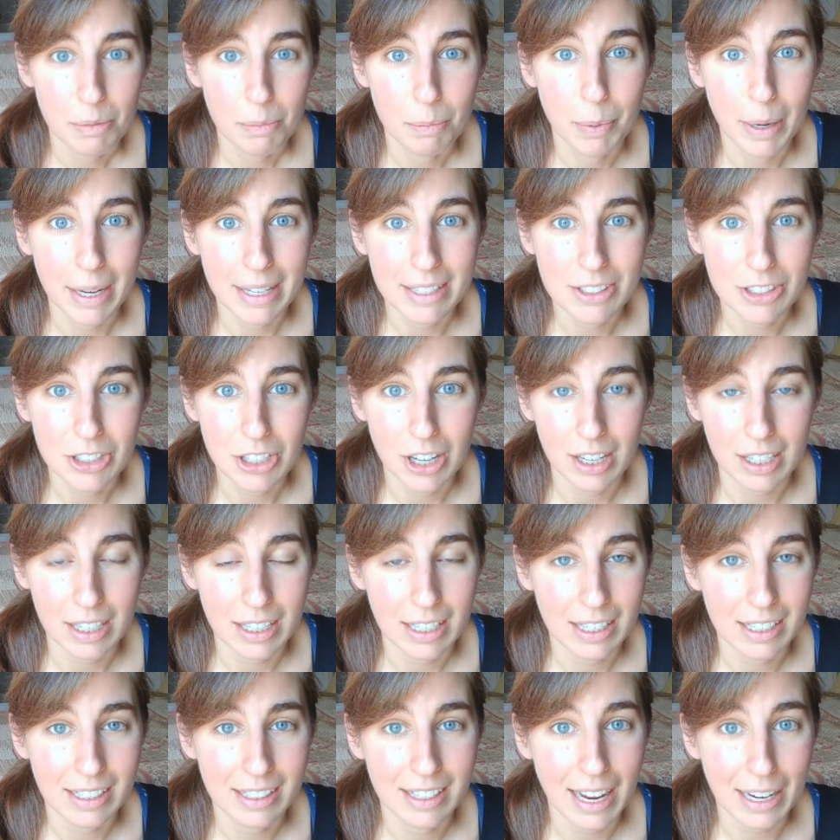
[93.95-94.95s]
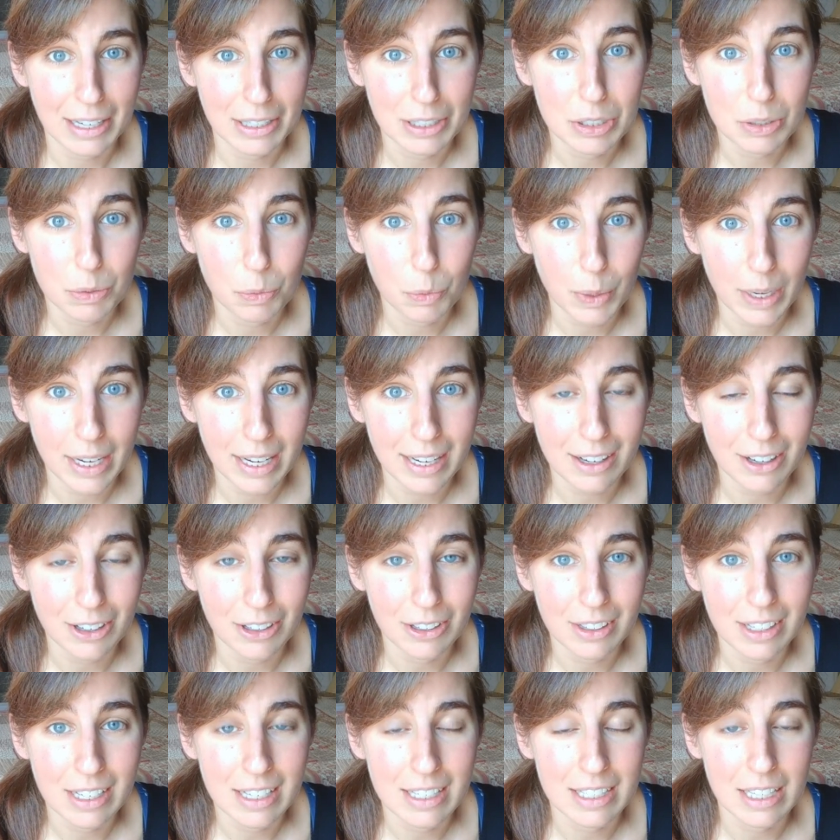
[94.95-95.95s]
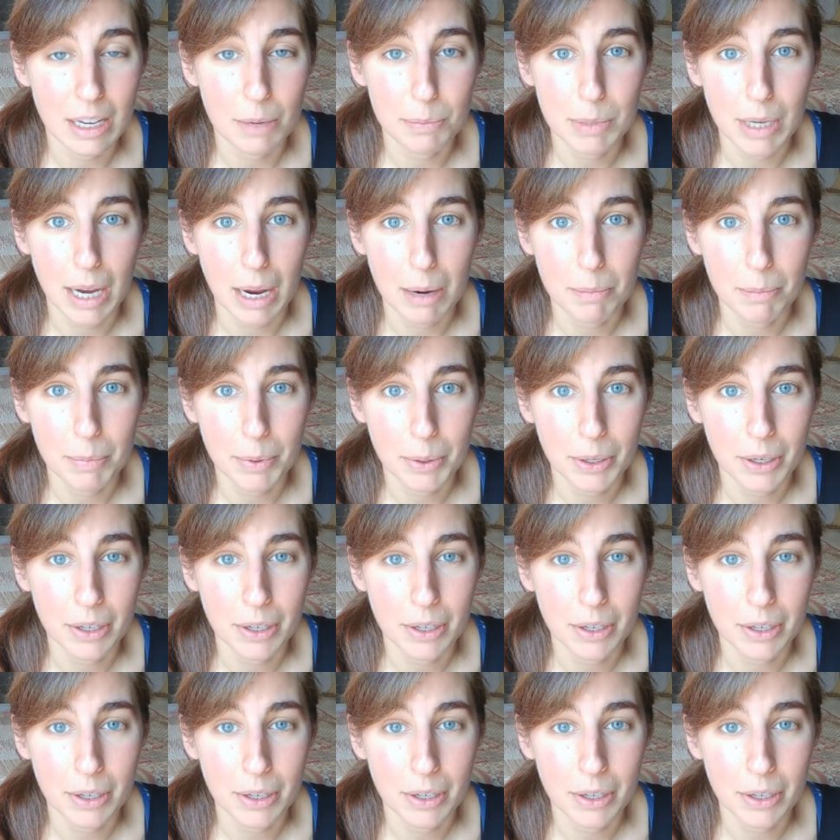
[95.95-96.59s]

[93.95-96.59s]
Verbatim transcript: but starting next week, early September,